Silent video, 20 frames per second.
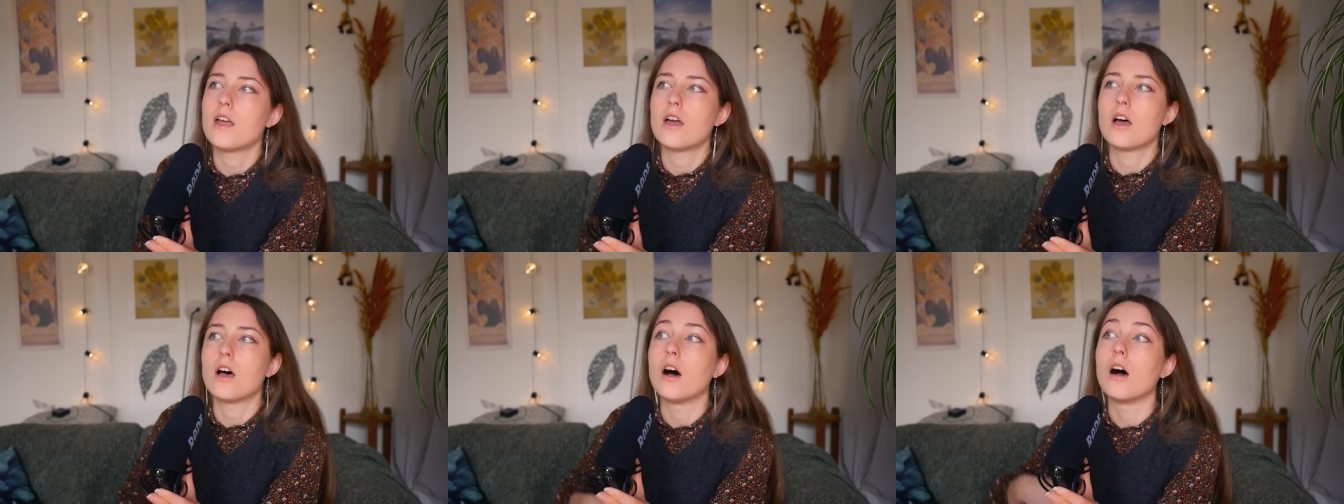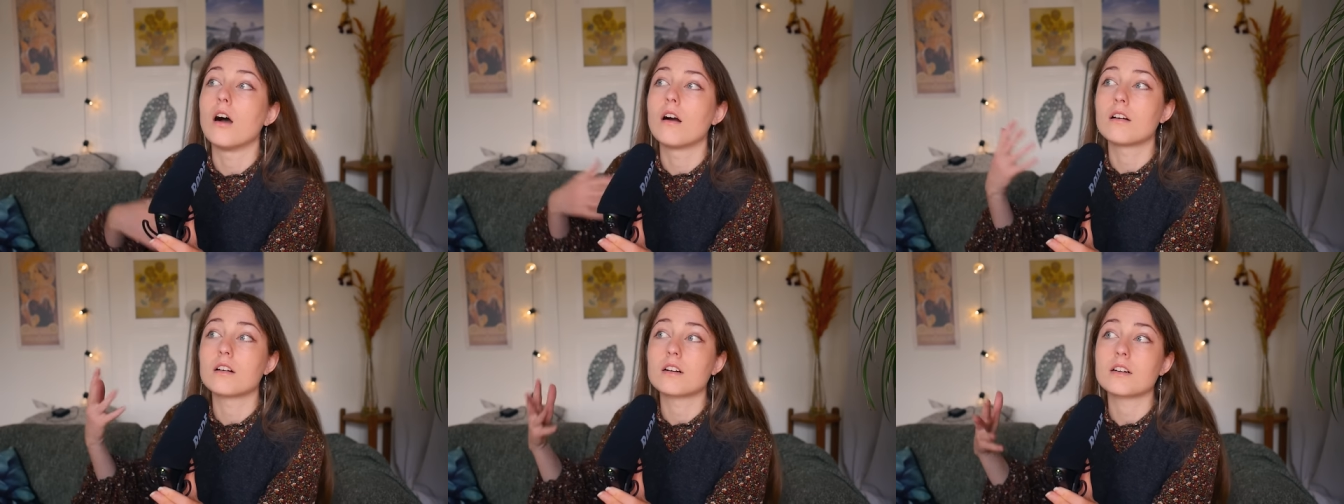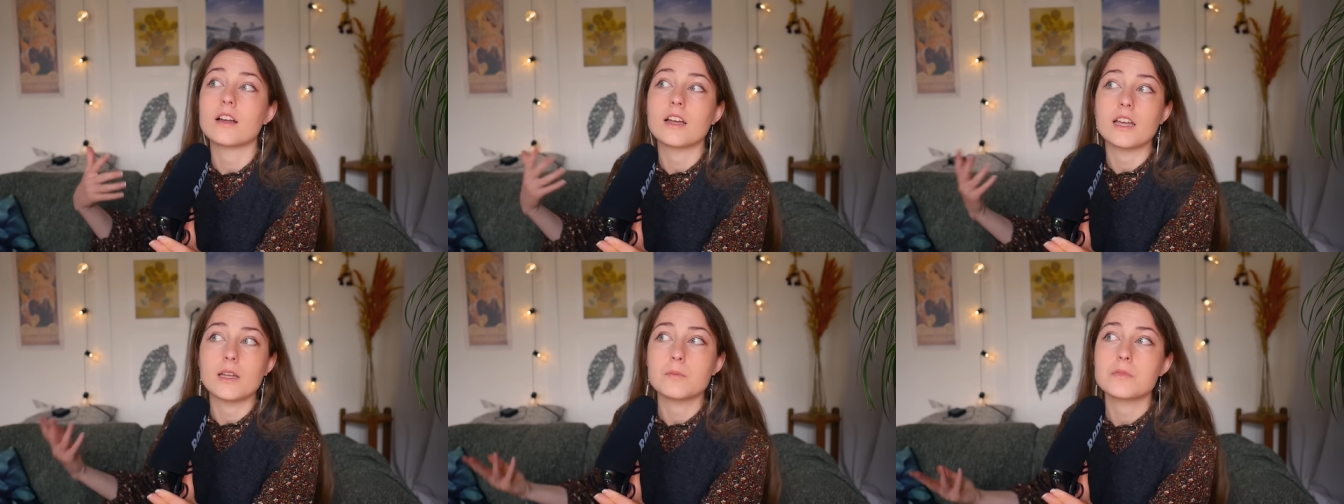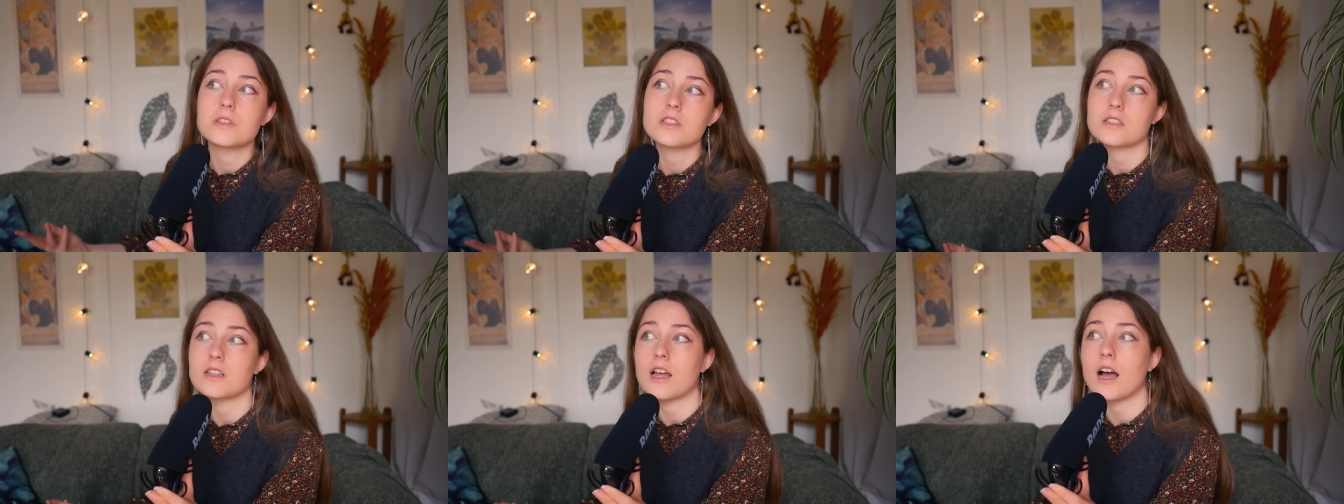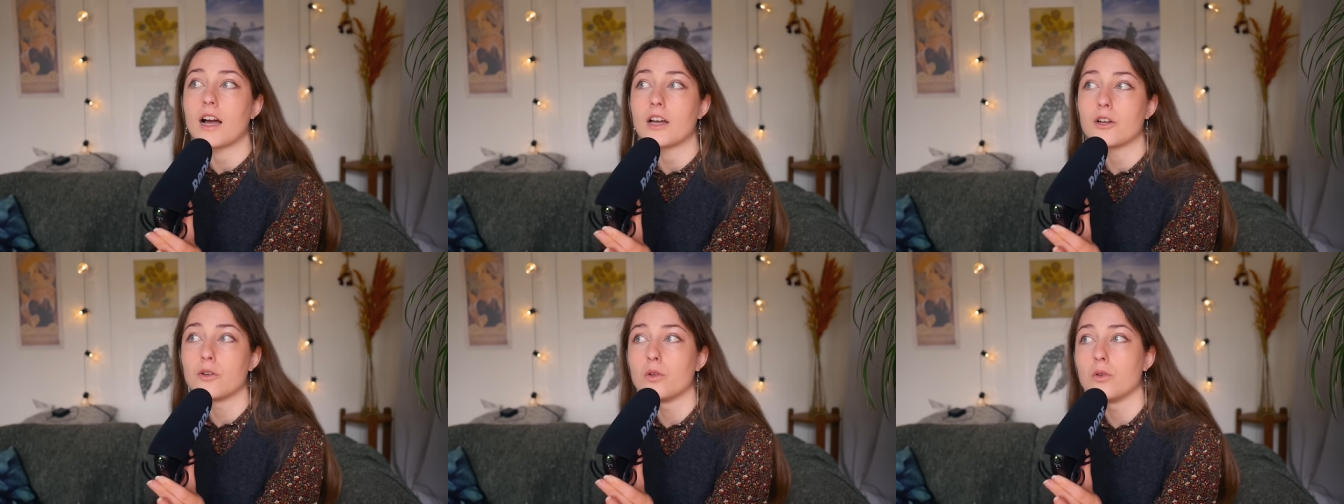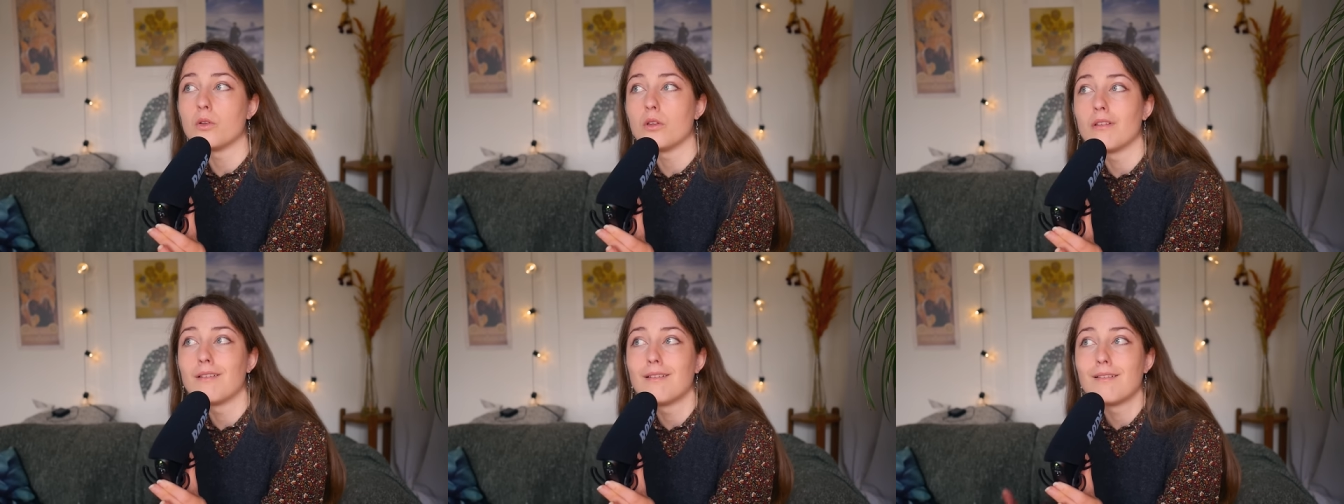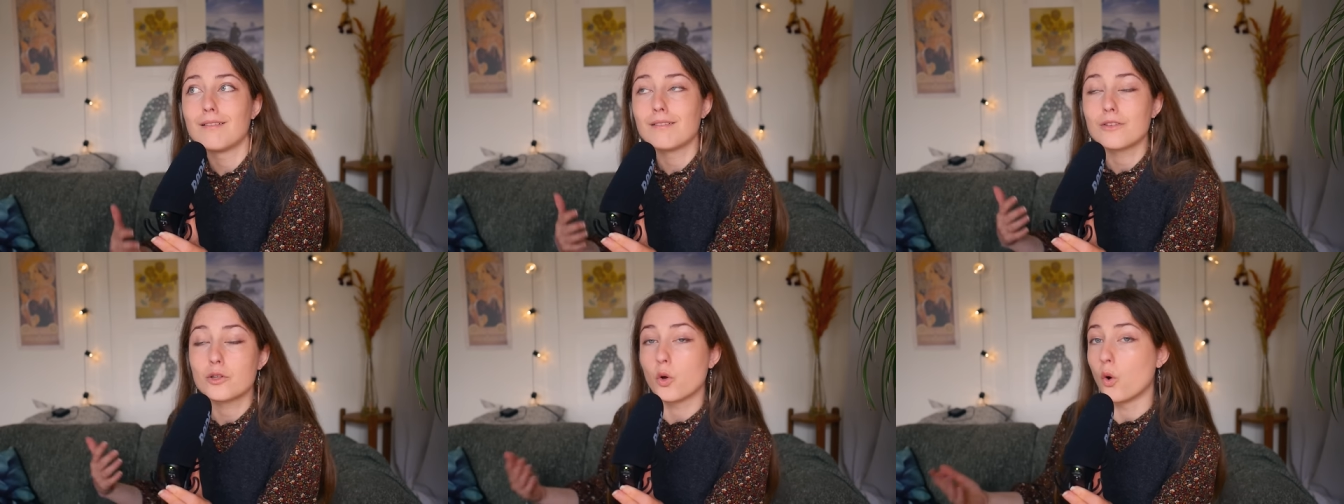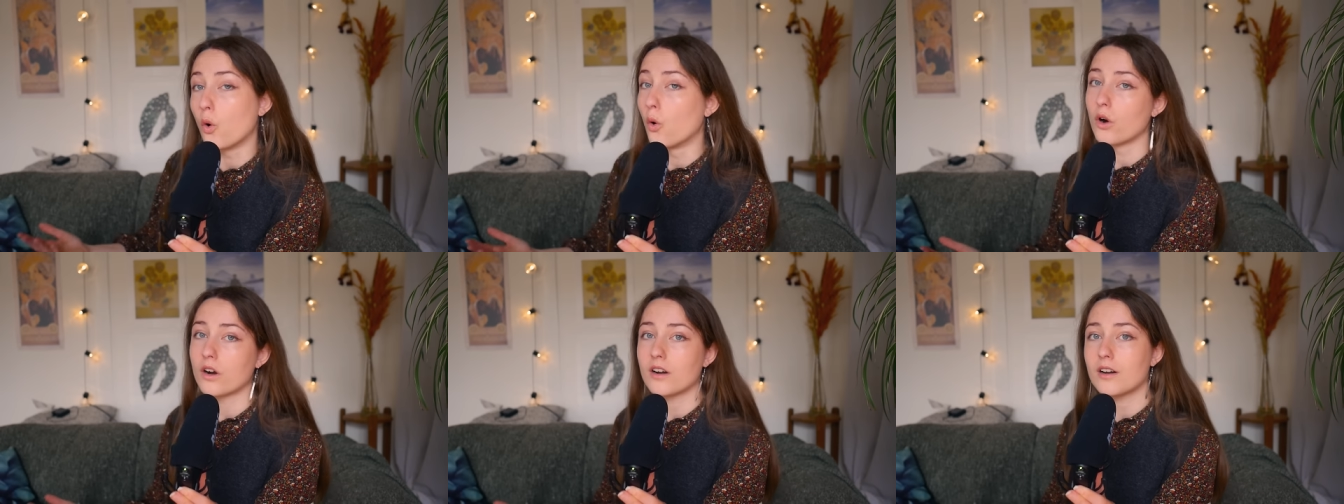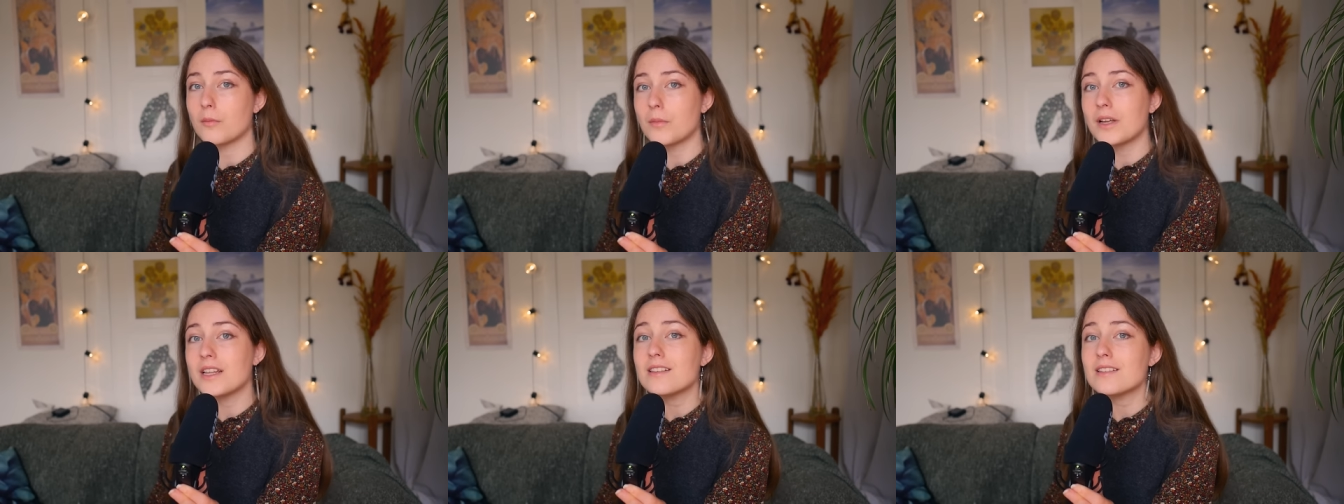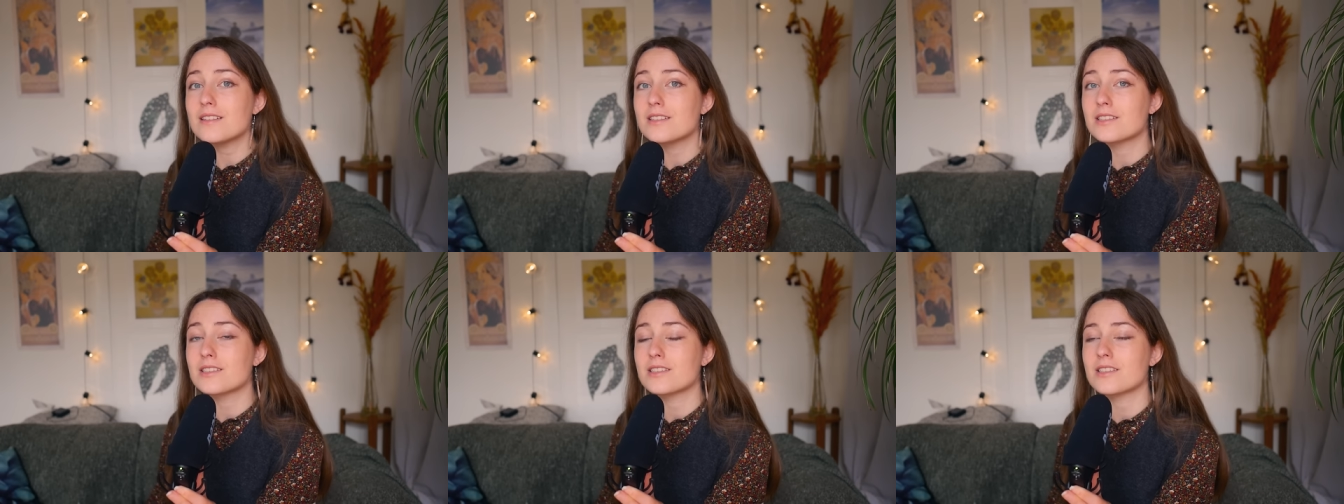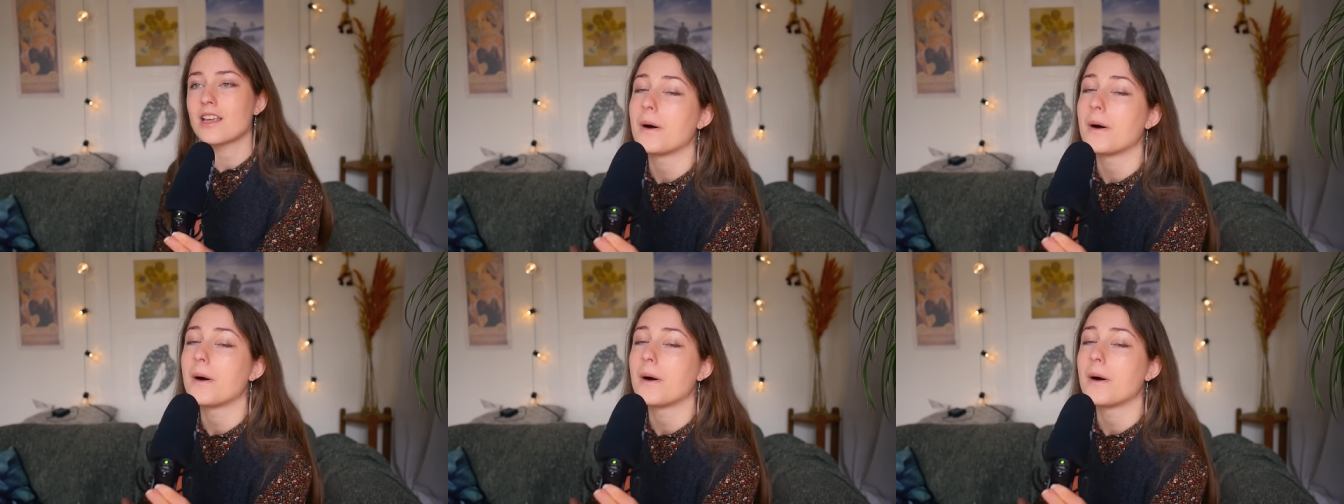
Hunger Games style tournaments.